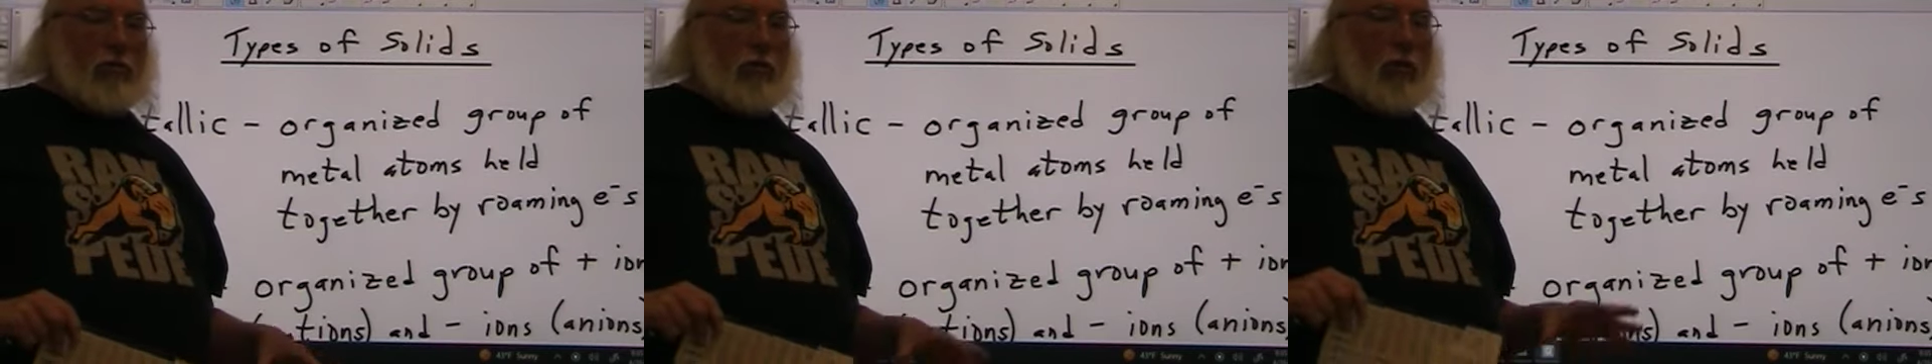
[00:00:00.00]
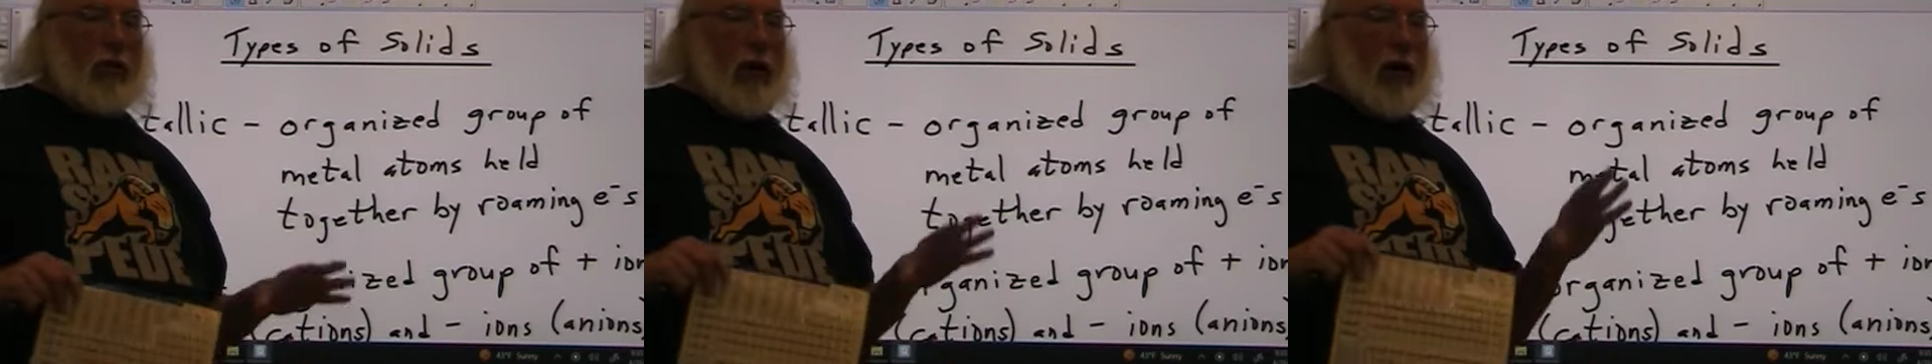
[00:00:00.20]

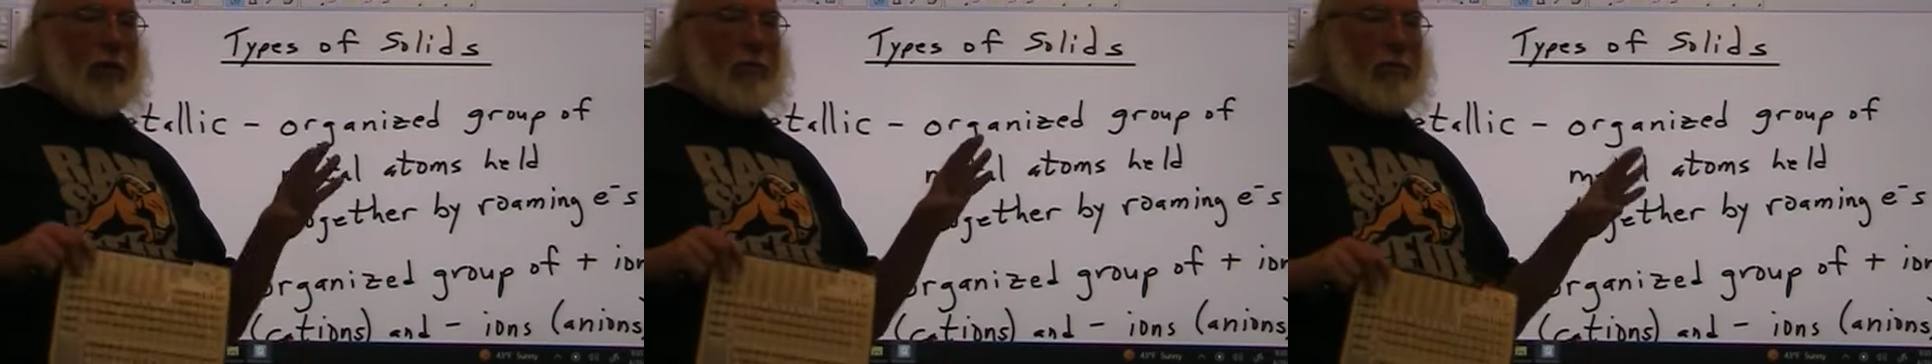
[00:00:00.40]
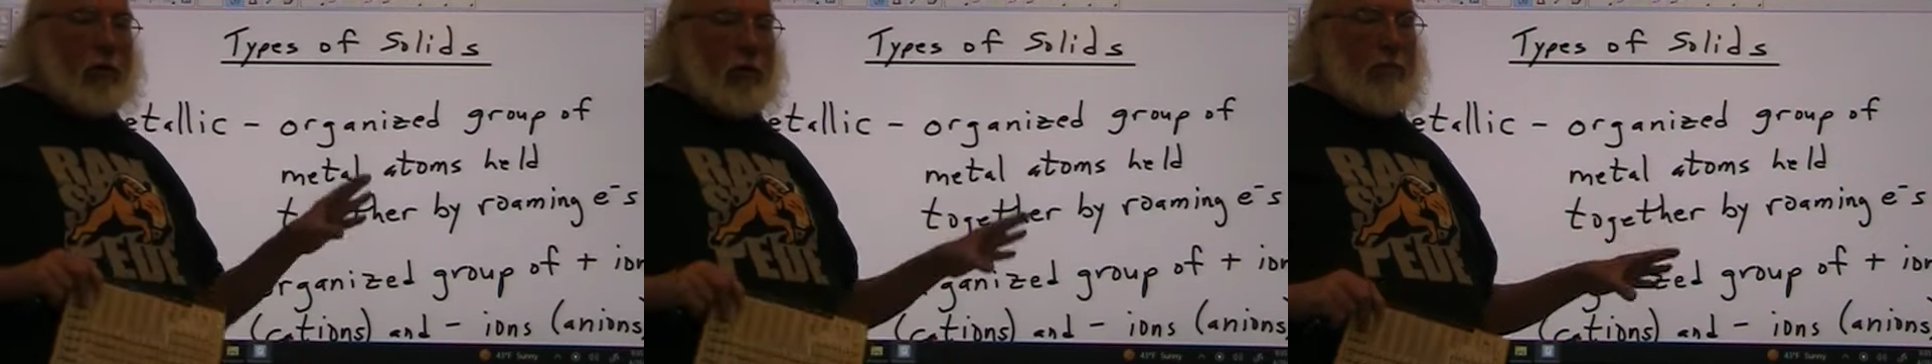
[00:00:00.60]
what
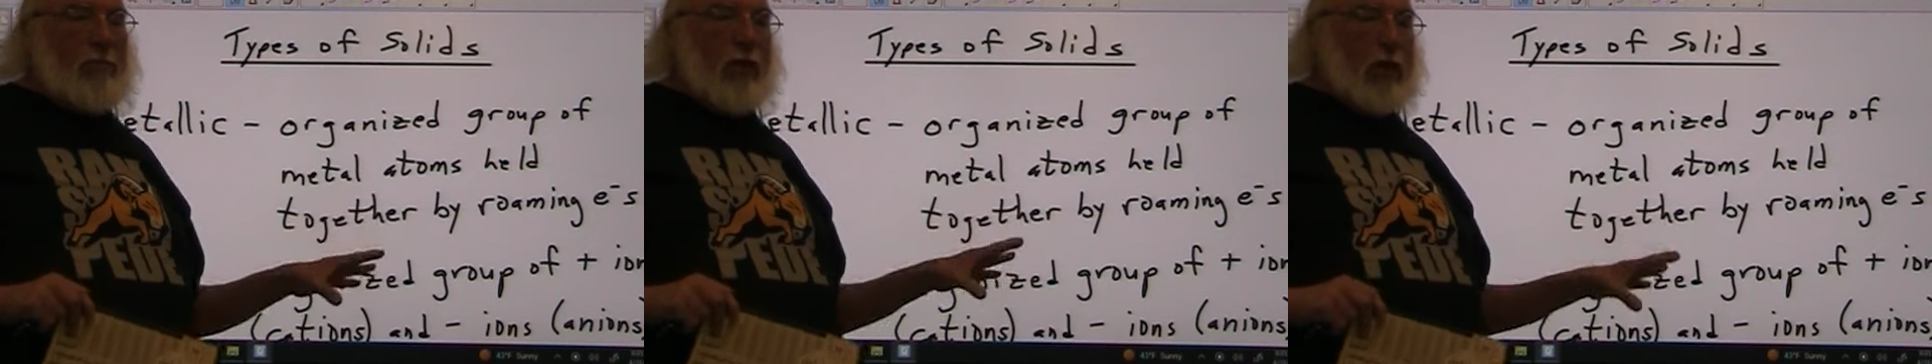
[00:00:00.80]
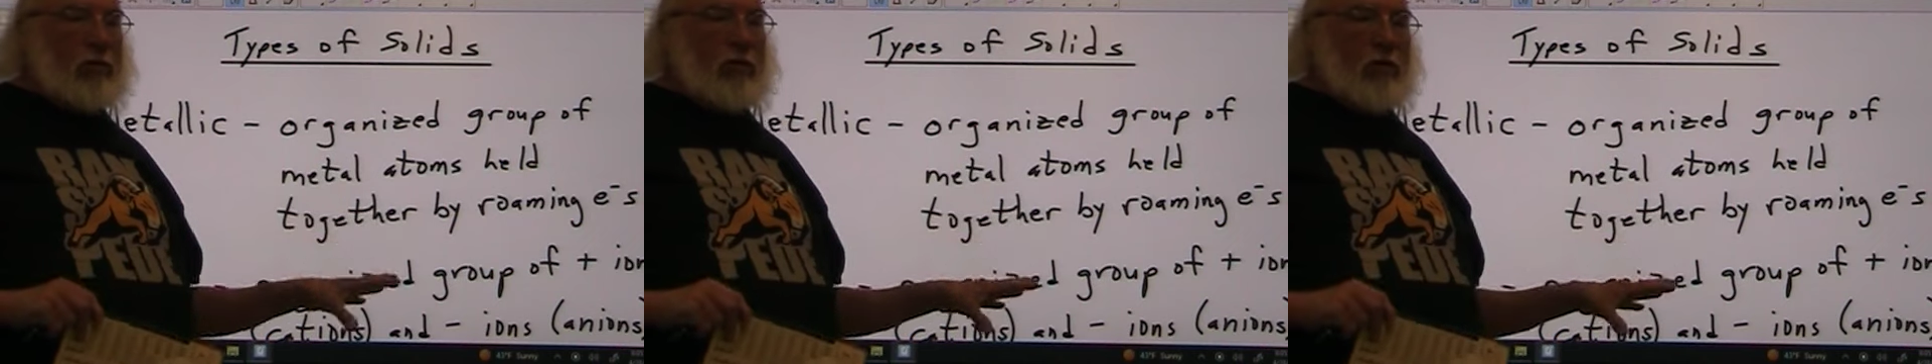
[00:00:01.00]
I'm
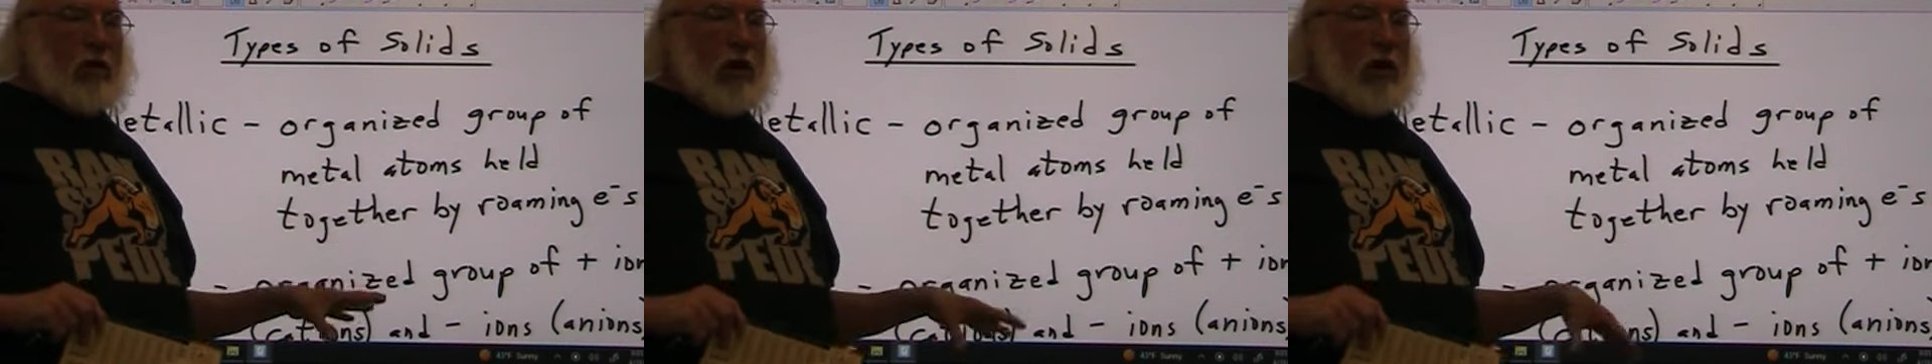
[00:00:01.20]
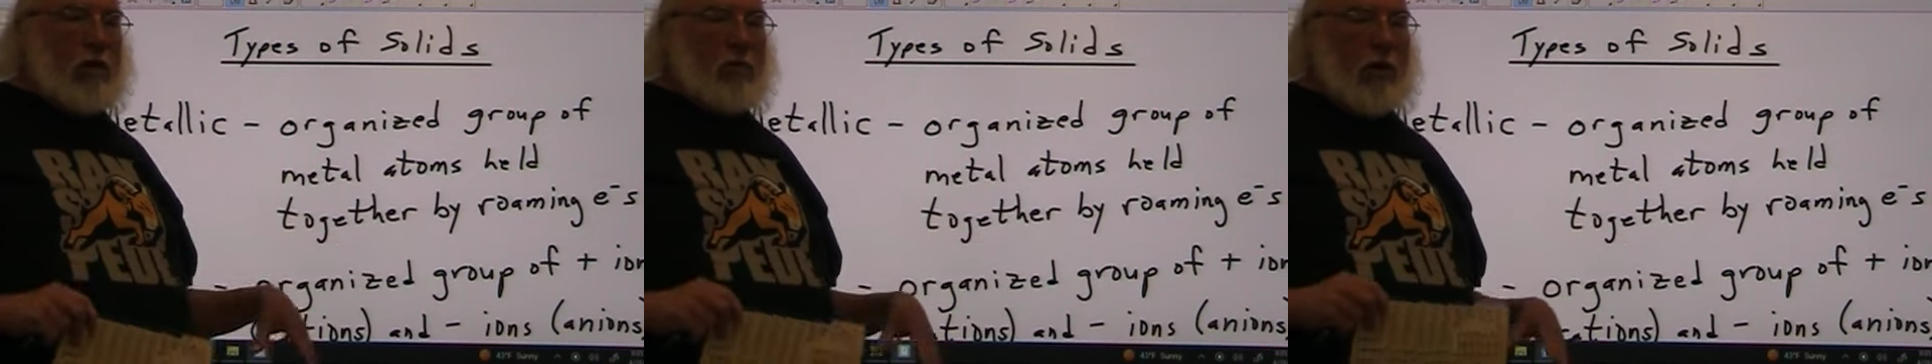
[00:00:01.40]
about to
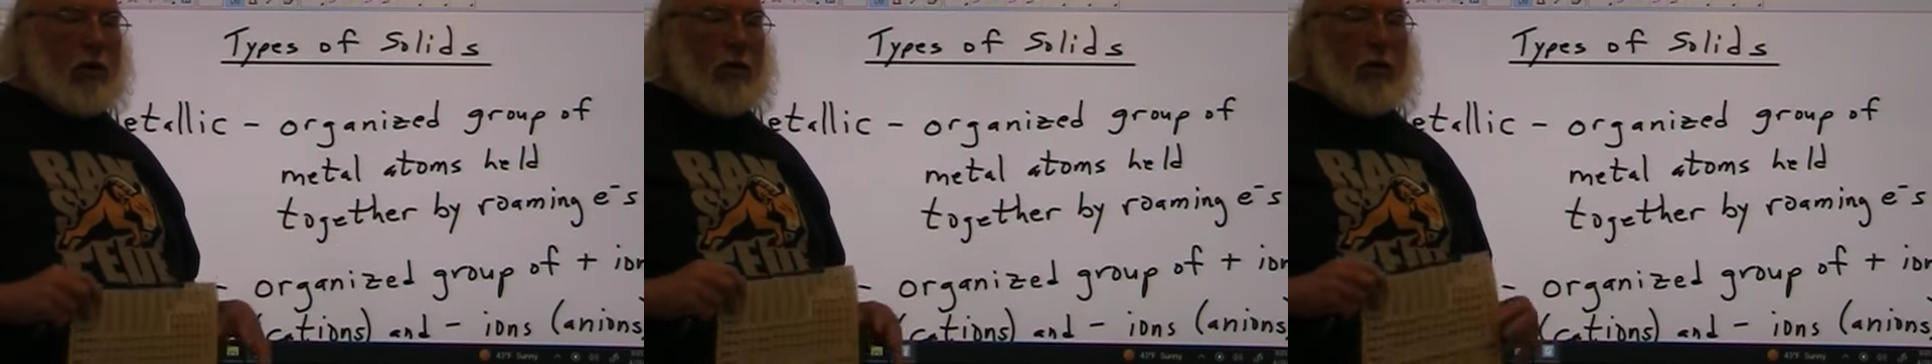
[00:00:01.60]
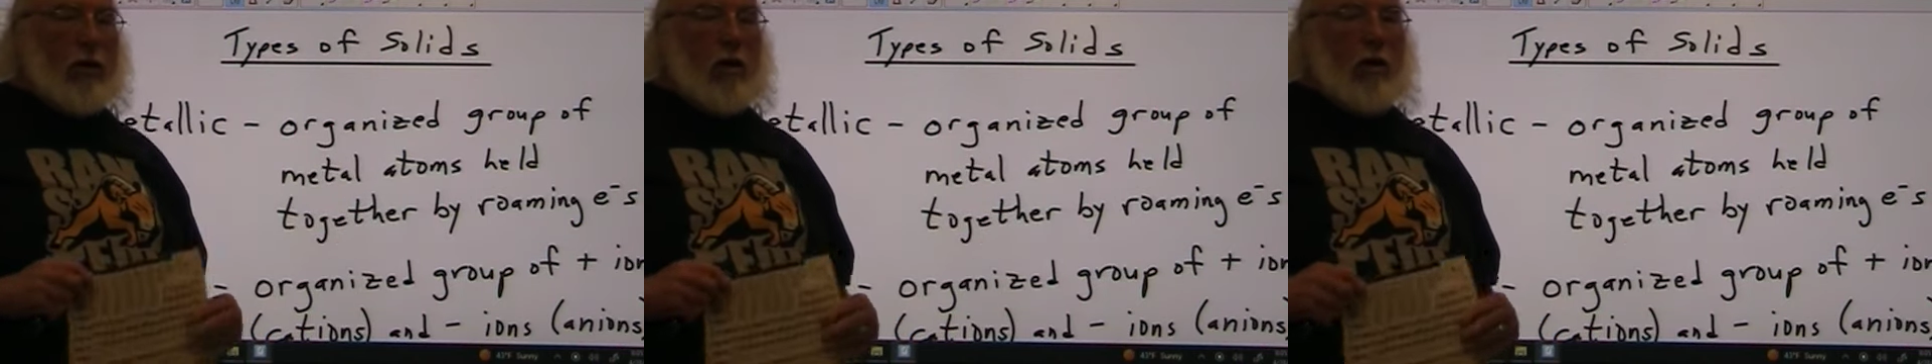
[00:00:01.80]
talk
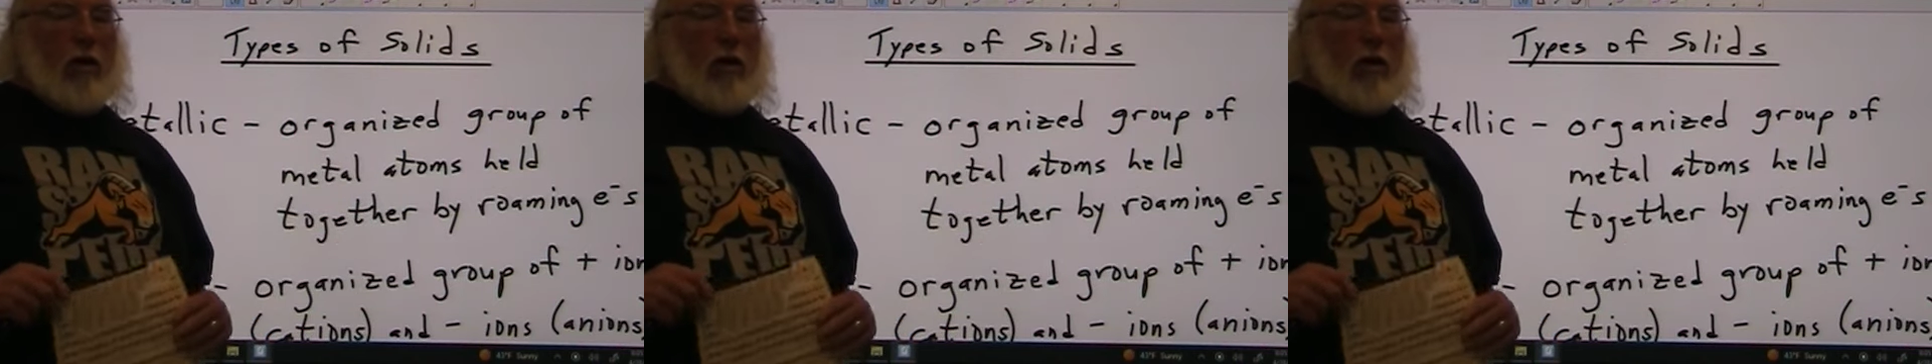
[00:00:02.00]
about,